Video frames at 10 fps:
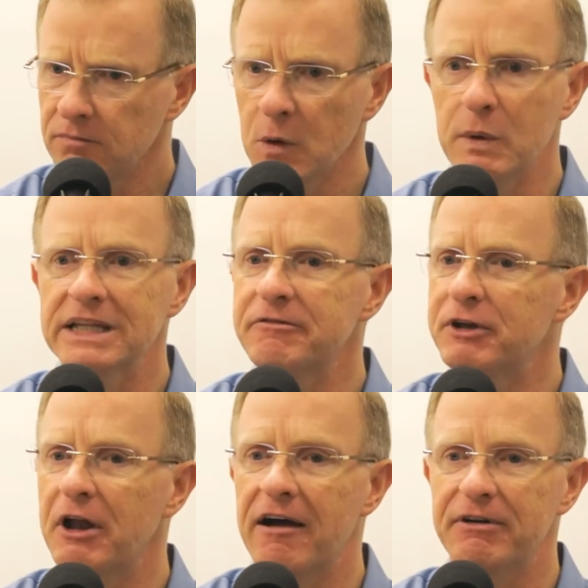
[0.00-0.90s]
We
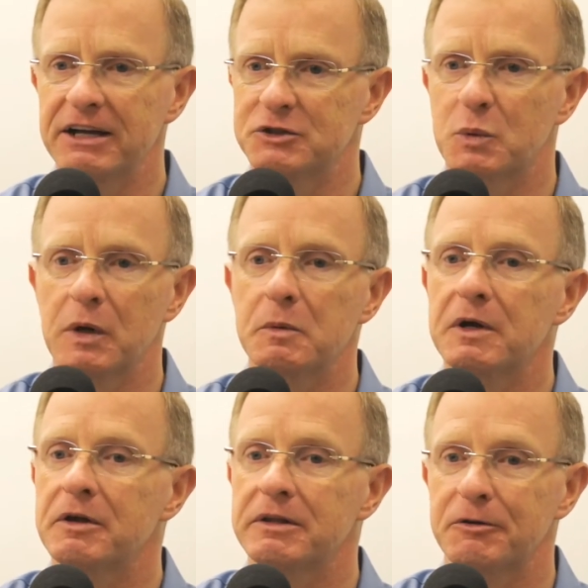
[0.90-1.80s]
lifted off. I swear we
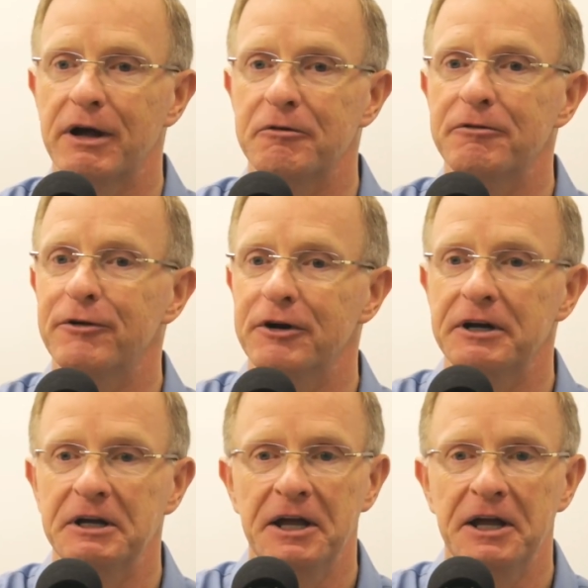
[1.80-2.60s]
were on the ground for,